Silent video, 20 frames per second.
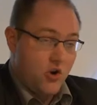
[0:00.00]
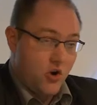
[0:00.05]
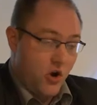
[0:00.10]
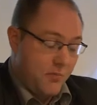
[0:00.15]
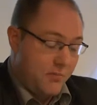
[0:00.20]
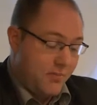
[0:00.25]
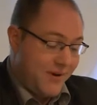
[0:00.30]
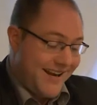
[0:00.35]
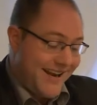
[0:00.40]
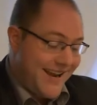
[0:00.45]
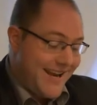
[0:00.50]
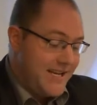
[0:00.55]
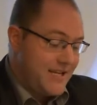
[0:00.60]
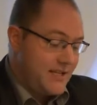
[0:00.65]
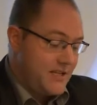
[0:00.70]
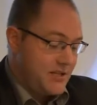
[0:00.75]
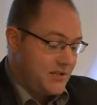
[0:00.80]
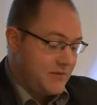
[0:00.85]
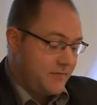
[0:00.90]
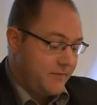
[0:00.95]

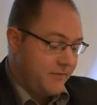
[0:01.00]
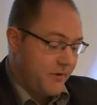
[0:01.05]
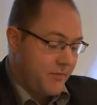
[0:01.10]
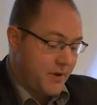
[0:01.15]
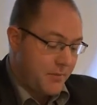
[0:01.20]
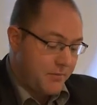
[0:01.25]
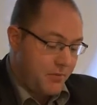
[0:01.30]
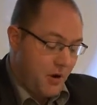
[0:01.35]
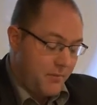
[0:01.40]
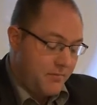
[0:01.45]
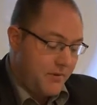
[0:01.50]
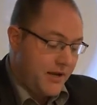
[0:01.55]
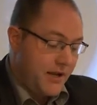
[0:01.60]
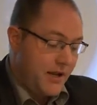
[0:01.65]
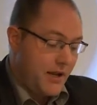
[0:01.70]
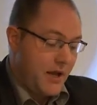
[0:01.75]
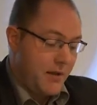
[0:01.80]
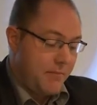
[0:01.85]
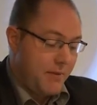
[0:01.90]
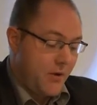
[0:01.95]
Complaints from the
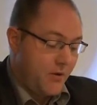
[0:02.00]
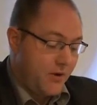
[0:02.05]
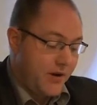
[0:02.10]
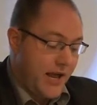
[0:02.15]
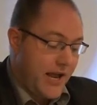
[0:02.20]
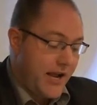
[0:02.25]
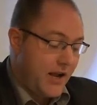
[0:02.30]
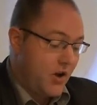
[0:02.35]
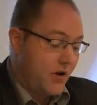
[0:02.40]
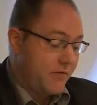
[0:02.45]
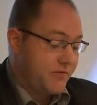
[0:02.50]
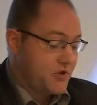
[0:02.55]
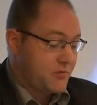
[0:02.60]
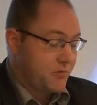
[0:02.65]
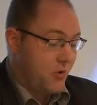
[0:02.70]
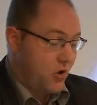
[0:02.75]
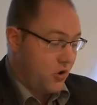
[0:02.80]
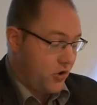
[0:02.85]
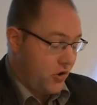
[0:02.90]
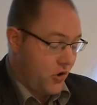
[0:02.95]
public about lack of
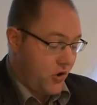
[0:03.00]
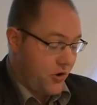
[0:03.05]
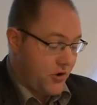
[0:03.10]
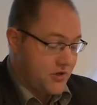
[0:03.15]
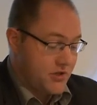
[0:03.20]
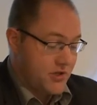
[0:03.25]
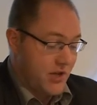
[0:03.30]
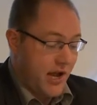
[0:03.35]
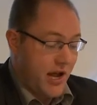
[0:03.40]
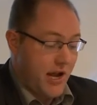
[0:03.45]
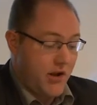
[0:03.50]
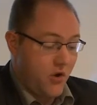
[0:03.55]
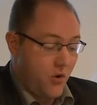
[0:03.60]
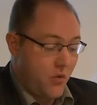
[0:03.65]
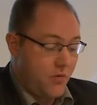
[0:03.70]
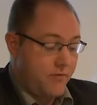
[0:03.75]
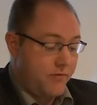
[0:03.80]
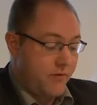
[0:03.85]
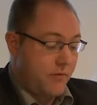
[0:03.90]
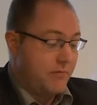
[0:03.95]
small coins are
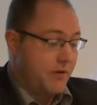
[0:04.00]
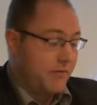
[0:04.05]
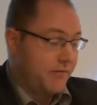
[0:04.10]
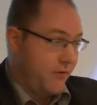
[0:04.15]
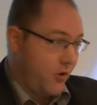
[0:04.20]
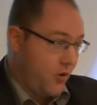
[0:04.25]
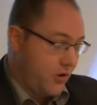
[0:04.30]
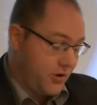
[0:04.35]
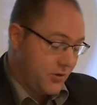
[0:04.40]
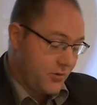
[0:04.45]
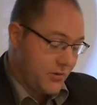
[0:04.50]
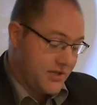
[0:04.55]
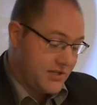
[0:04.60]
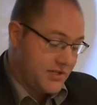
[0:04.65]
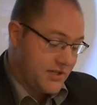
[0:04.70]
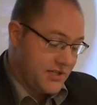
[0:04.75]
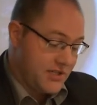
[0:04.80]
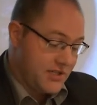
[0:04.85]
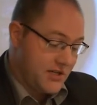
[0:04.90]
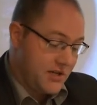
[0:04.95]
known from before the
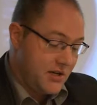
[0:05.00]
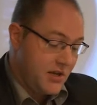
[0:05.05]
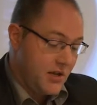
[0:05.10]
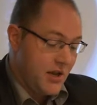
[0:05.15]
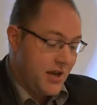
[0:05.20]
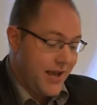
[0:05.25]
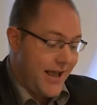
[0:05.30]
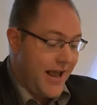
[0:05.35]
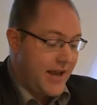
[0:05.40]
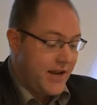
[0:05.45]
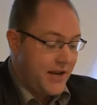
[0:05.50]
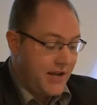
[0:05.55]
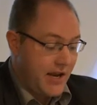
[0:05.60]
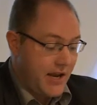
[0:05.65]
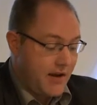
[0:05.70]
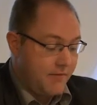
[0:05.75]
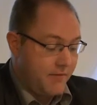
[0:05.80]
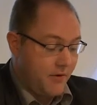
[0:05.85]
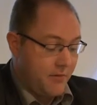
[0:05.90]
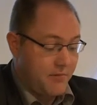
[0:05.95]
recession and
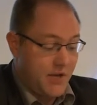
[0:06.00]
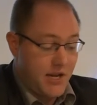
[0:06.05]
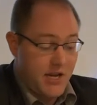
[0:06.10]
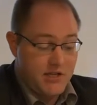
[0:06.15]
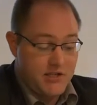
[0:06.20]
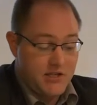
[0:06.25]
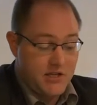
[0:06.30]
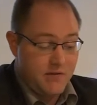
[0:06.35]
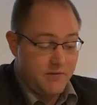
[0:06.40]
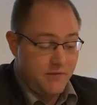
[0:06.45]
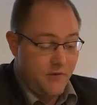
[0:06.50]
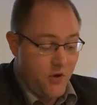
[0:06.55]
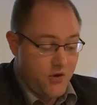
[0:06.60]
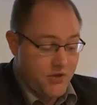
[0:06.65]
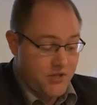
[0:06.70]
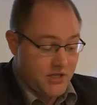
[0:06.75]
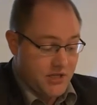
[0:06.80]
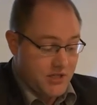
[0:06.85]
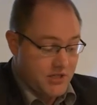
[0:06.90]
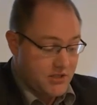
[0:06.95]
again from the
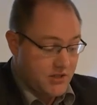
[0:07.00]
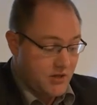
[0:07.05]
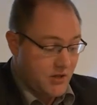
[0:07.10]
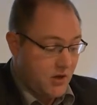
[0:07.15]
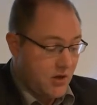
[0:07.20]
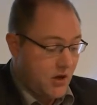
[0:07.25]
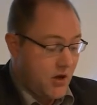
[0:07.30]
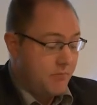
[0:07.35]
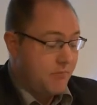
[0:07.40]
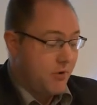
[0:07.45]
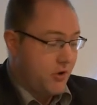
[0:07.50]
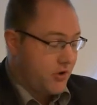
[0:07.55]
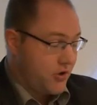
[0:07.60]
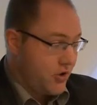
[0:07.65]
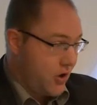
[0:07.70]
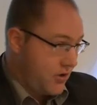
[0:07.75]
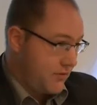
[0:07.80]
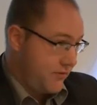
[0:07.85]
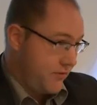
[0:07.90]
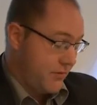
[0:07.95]
1830s, but
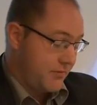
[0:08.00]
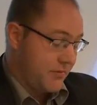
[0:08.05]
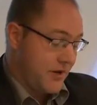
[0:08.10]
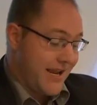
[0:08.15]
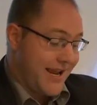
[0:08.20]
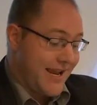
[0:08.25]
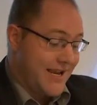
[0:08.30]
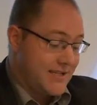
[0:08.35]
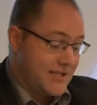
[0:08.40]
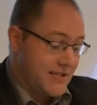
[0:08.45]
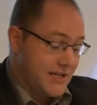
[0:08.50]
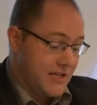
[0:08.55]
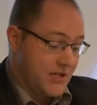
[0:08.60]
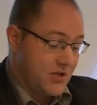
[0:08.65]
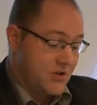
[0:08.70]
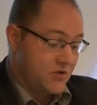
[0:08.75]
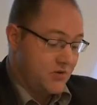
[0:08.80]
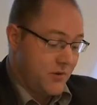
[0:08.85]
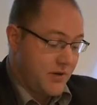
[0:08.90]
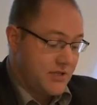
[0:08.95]
not from the
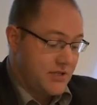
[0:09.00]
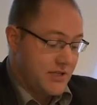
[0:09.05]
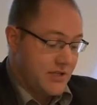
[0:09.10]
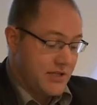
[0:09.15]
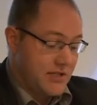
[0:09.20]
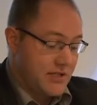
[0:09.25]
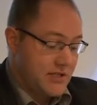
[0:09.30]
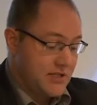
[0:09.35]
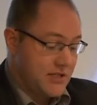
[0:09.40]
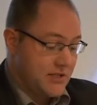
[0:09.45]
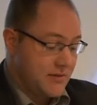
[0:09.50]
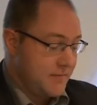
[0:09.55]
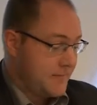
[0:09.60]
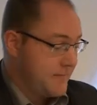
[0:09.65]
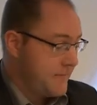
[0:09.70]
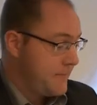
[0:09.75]
1820s.